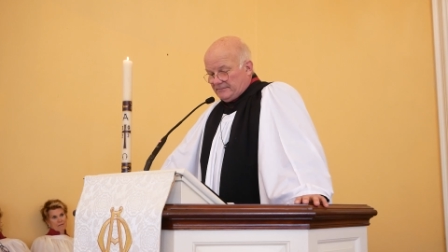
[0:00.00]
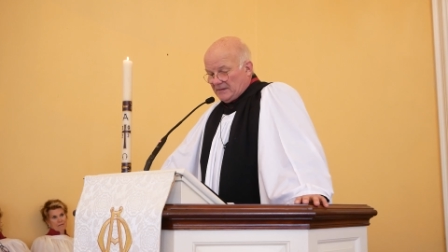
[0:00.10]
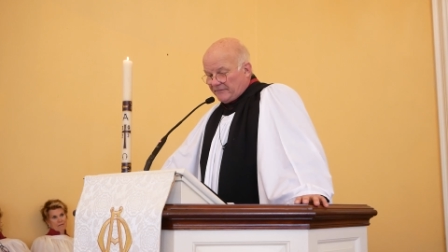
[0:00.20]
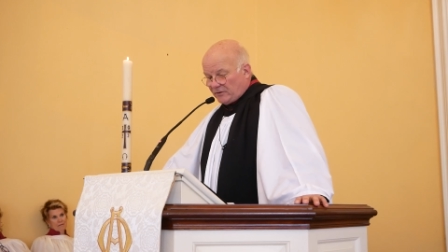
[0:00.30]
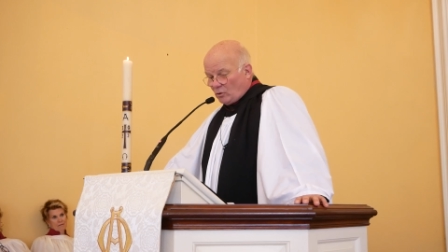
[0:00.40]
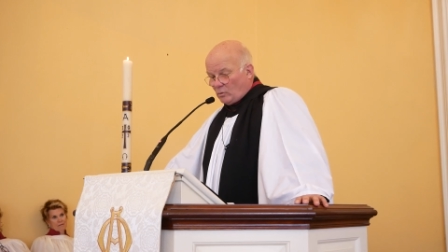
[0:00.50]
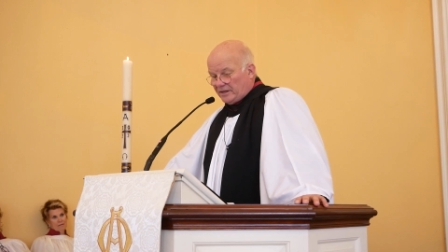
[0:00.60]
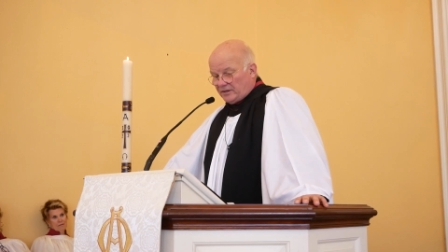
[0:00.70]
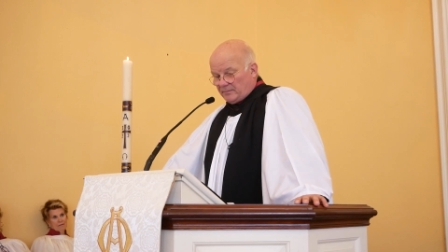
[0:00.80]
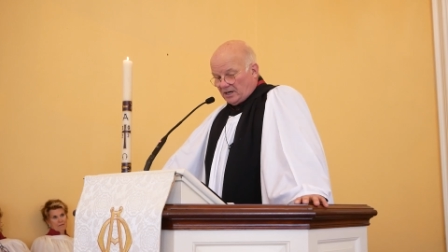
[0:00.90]
if you
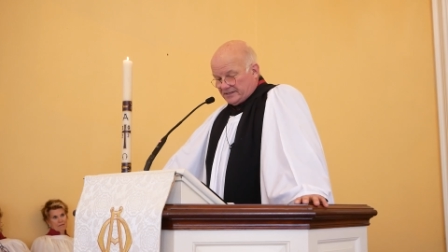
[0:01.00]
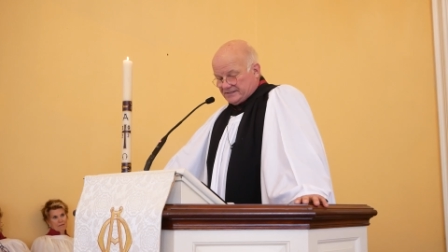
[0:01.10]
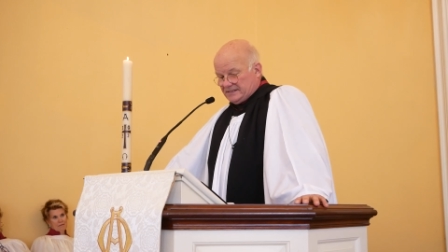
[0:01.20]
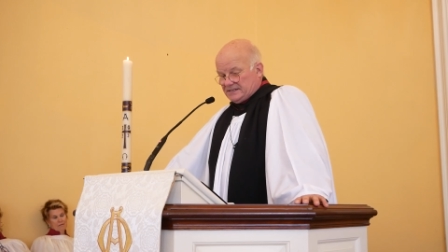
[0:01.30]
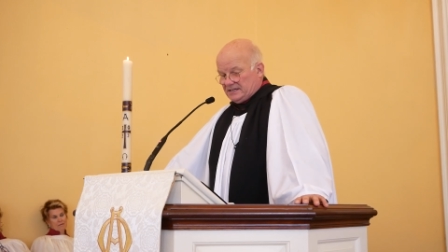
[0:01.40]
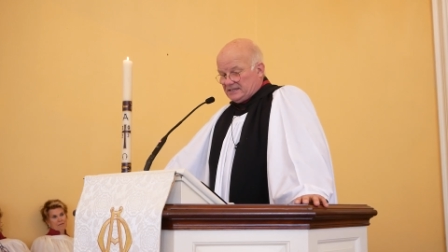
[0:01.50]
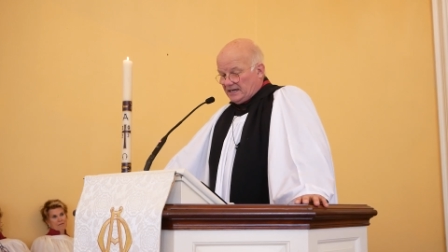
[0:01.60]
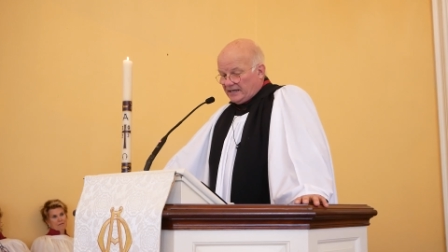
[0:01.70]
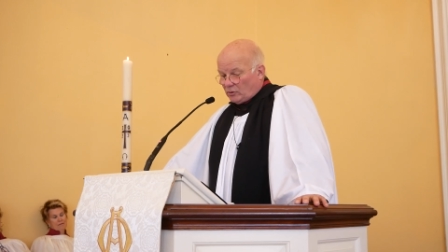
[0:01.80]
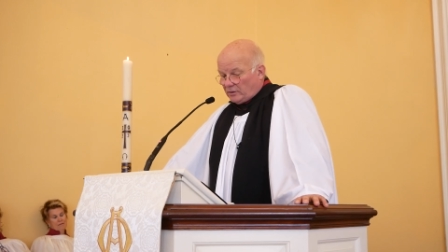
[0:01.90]
win the Masters
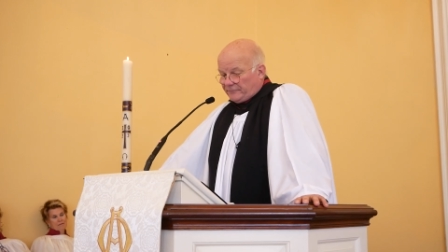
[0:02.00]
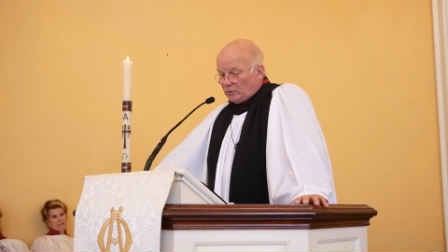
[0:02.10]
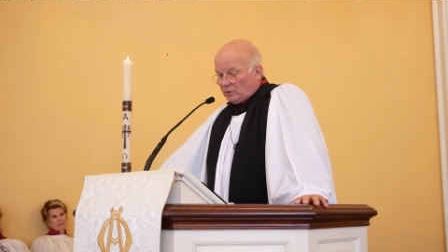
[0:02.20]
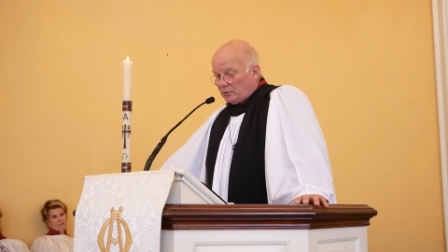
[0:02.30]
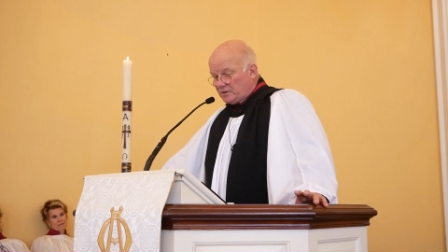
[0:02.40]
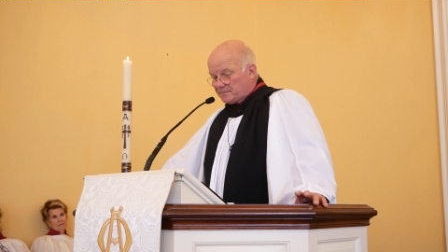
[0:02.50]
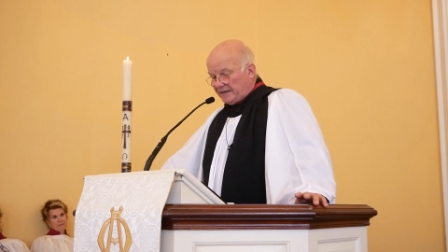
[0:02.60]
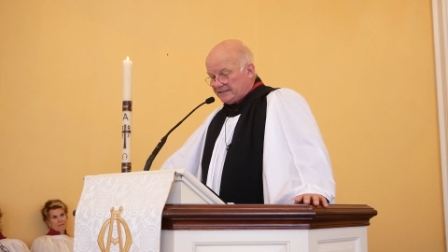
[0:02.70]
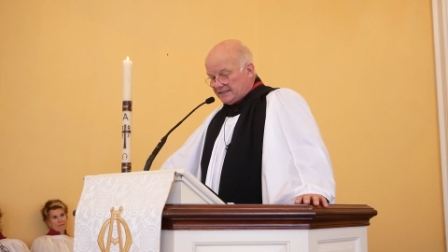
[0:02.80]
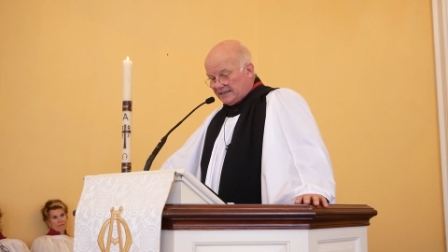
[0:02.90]
today, or if you lose
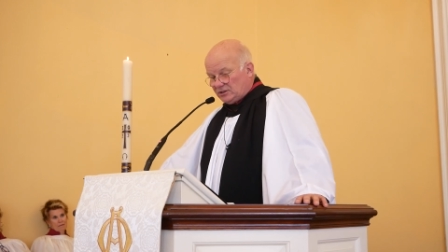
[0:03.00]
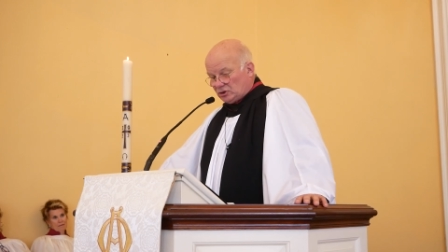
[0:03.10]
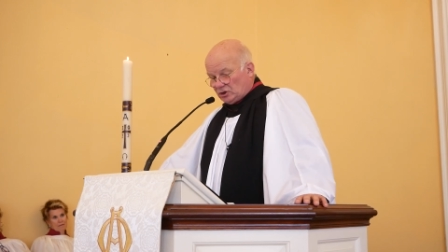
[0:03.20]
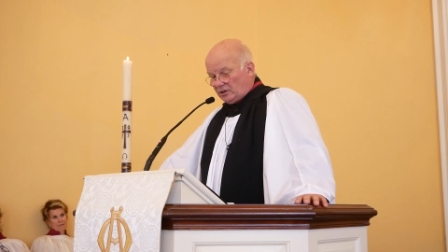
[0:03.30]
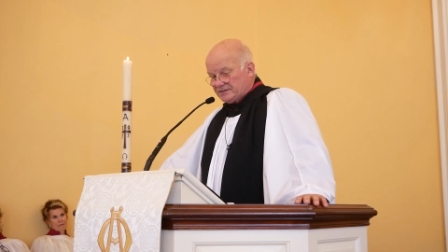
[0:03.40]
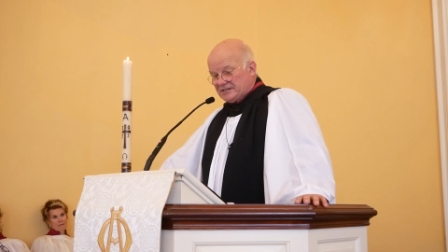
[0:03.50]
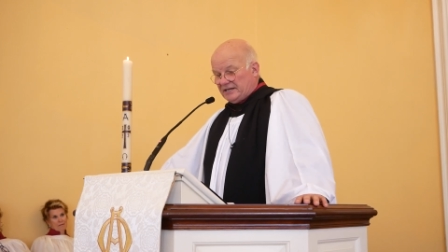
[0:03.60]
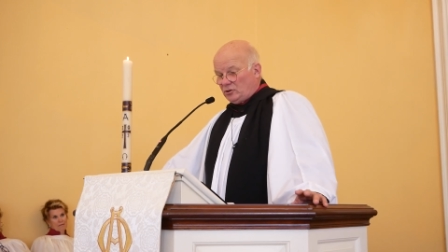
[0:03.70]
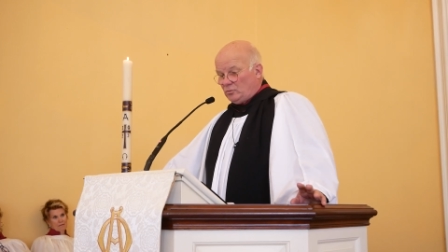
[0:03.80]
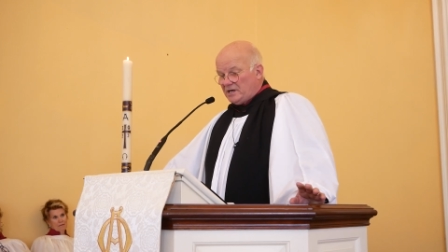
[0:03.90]
by 10 shots
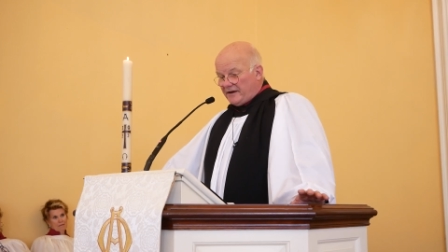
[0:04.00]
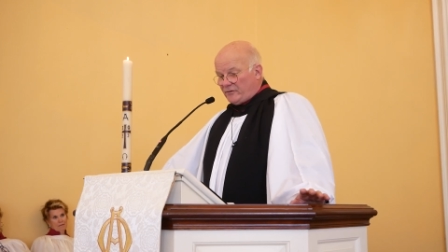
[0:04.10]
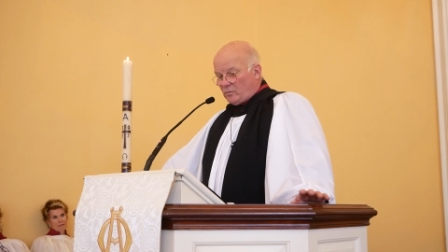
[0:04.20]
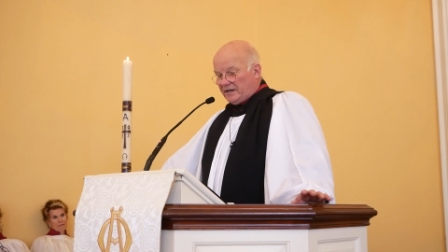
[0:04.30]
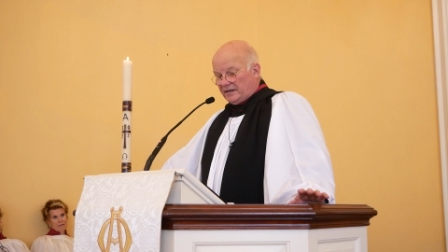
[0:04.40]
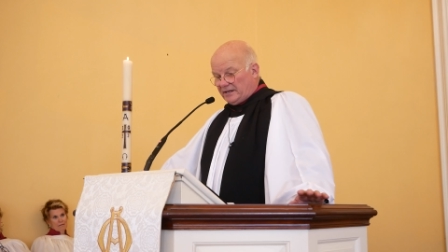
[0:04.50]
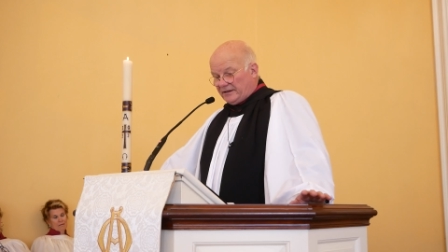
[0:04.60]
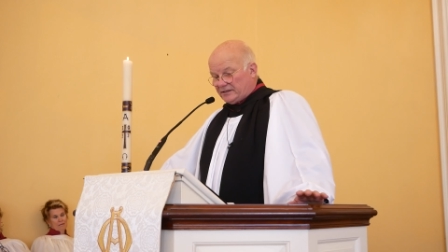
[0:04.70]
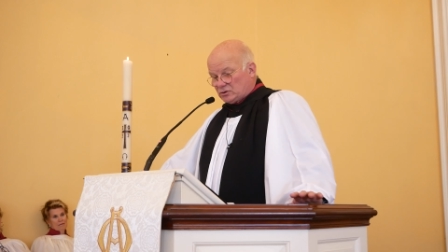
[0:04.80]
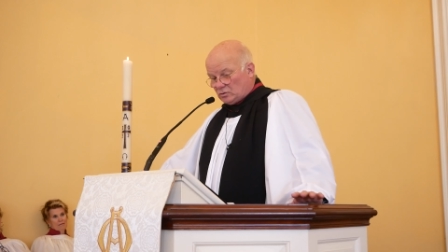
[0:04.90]
and you never win
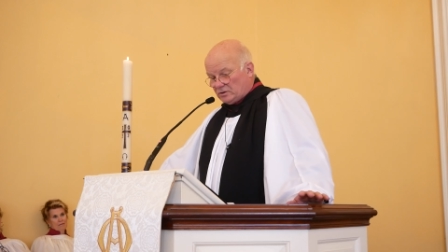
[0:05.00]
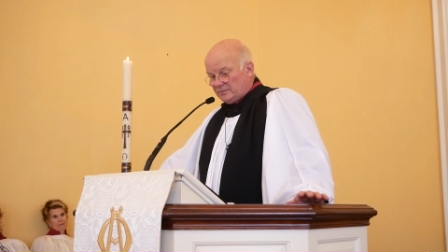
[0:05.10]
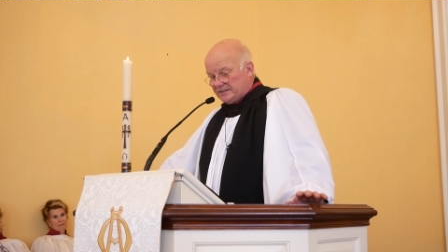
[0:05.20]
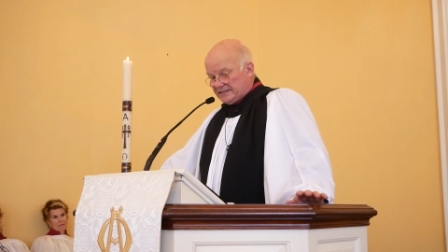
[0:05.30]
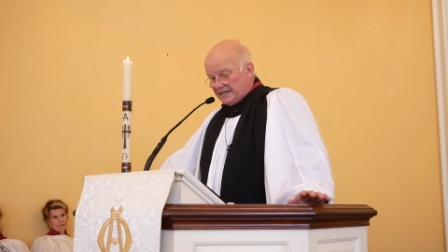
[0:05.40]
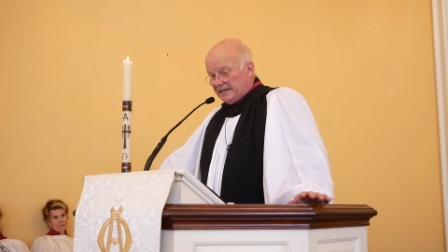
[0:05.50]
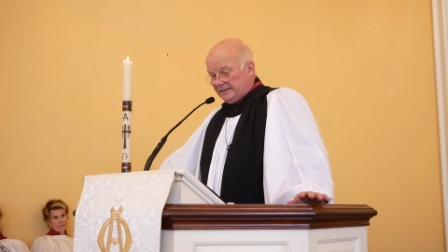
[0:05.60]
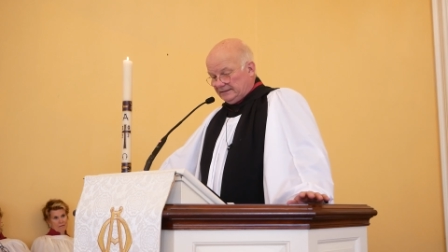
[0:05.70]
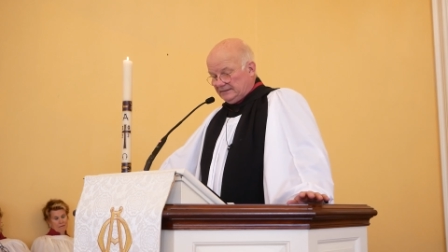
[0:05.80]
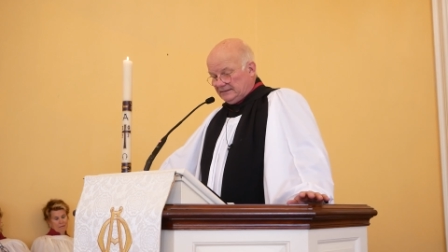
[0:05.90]
another tournament
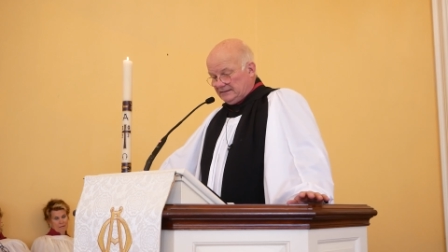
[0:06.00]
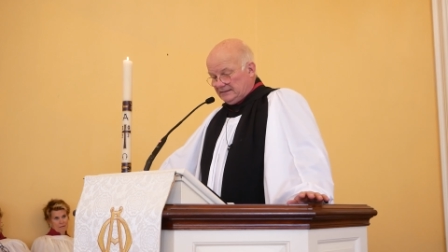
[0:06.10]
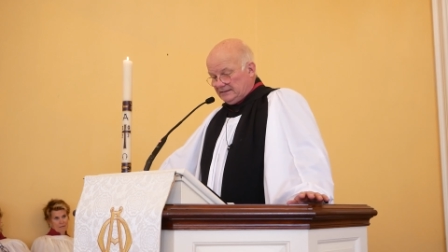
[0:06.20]
again,